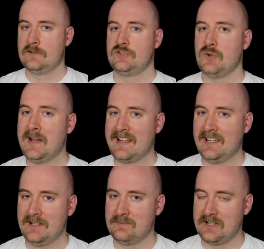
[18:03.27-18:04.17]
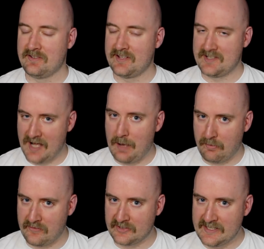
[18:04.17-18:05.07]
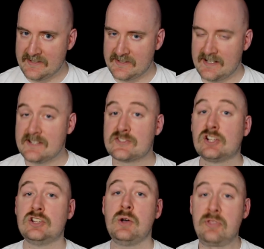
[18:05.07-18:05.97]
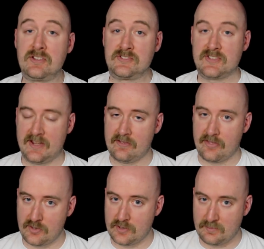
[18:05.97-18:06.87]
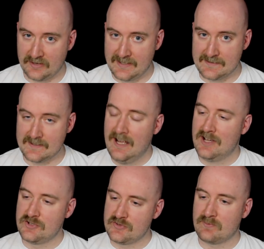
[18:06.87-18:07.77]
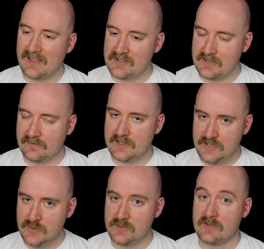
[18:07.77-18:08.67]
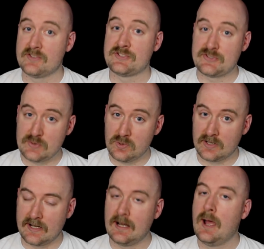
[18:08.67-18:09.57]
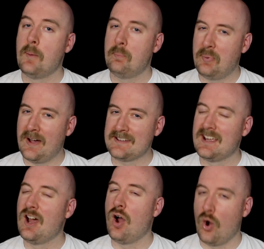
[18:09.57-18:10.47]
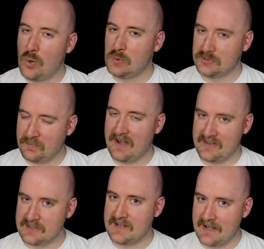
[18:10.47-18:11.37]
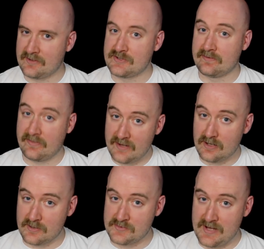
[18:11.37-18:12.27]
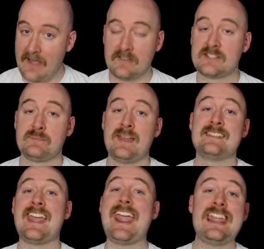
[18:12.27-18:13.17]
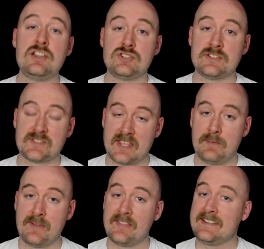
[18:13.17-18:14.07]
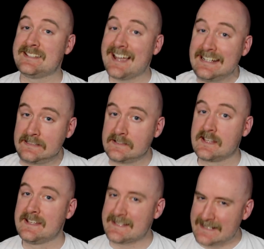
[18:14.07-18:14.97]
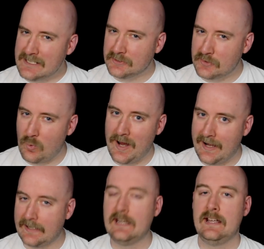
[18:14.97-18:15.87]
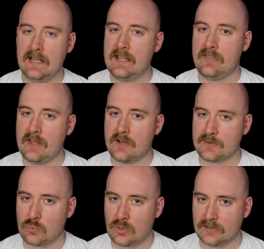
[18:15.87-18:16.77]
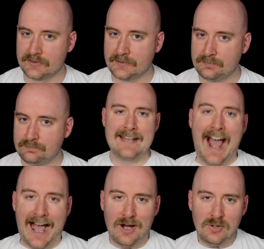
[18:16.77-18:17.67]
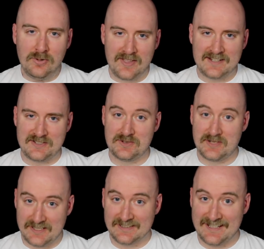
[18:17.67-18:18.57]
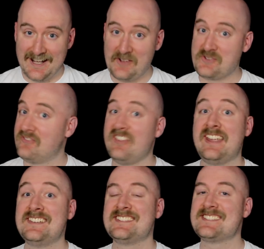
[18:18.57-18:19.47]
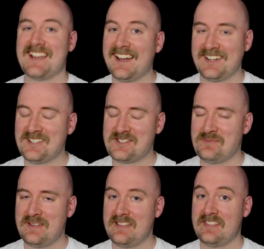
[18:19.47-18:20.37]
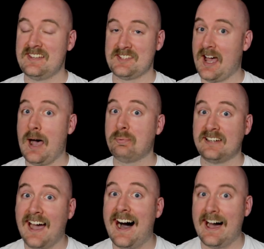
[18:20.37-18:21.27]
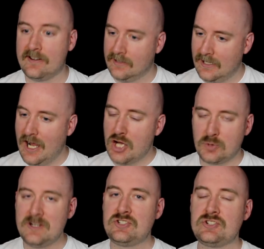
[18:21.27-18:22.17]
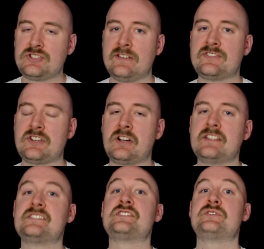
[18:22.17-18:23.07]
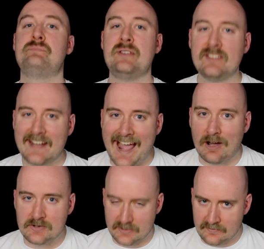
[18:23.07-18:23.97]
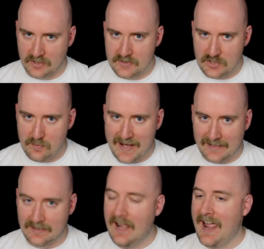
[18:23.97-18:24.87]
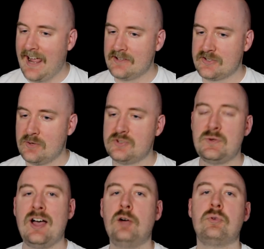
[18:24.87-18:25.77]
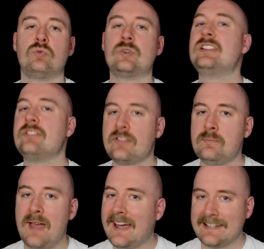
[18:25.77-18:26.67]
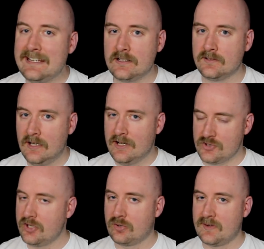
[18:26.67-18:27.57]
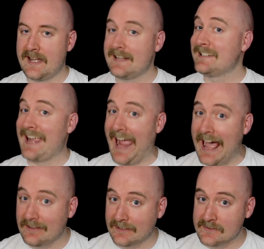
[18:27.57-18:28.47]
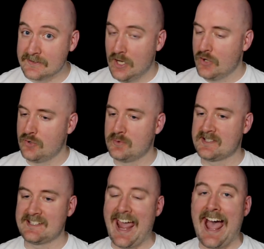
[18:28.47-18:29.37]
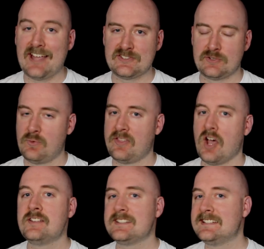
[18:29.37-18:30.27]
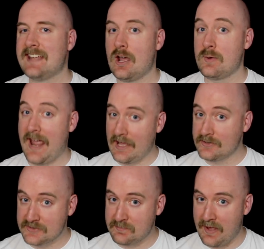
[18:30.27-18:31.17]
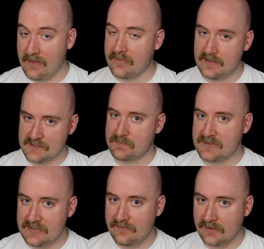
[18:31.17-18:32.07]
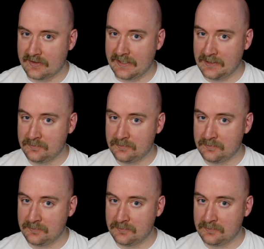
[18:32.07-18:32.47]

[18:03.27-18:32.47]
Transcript: Joining him near the top of the list is Clothus in 3rd place. She's relatively new to the story, but old by the standards of Theros, having spent ages keeping the Titans sealed away in the underworld. Now, thanks to Heliod's vain desire to be the top god, creatures have started spilling out of her domain, and so to help reel them back in, she created Calyx, who was tasked with hunting down Elspeth specifically.